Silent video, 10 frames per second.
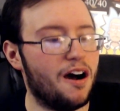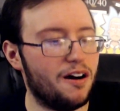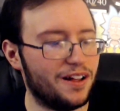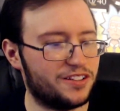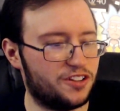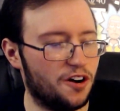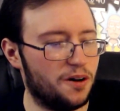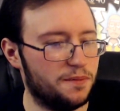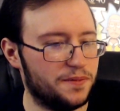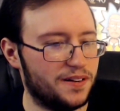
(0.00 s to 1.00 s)
that's
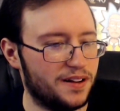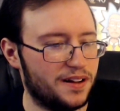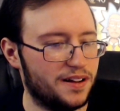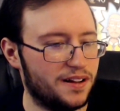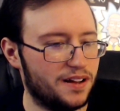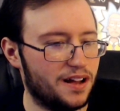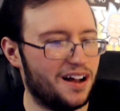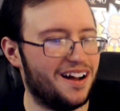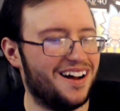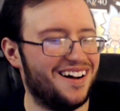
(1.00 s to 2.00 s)
dope.
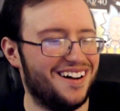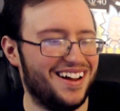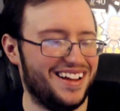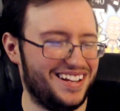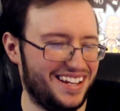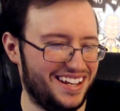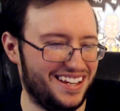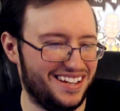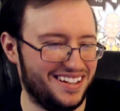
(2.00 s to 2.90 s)
Oh, Eddie.